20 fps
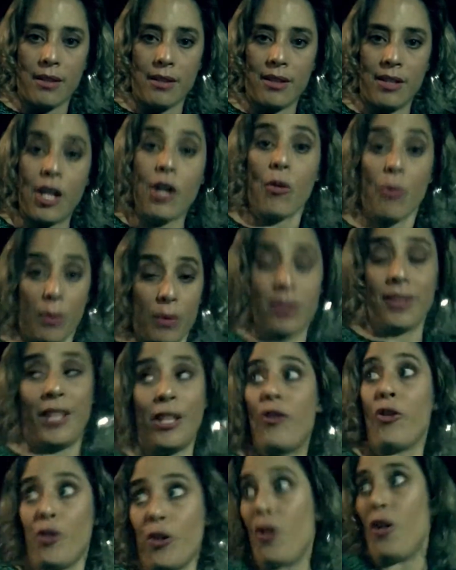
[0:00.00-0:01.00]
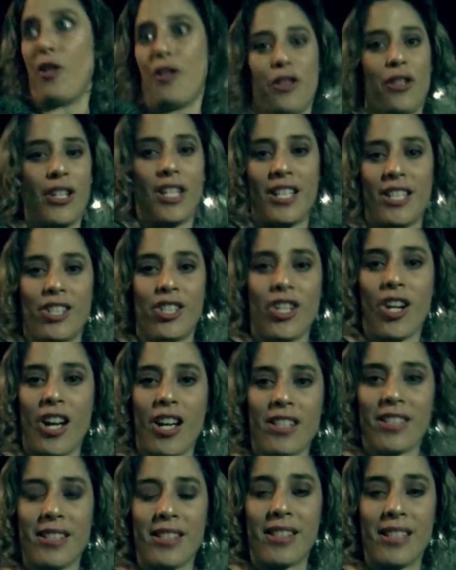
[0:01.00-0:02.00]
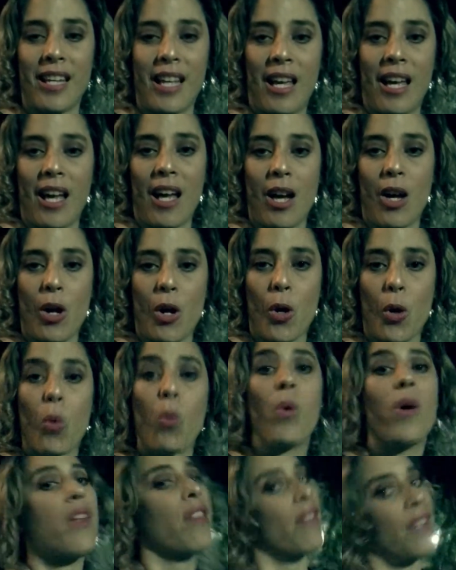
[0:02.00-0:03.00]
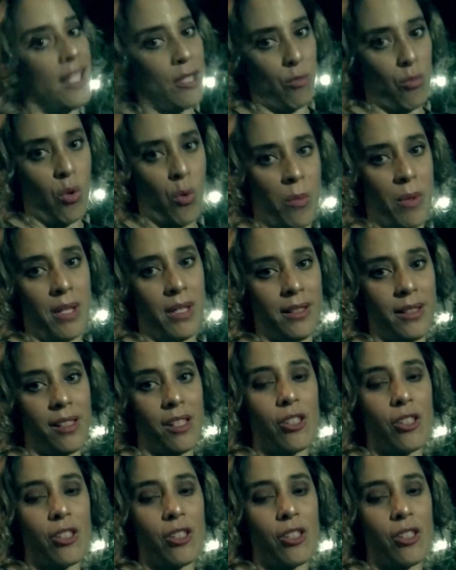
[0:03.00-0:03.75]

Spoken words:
the truth is just with this woman.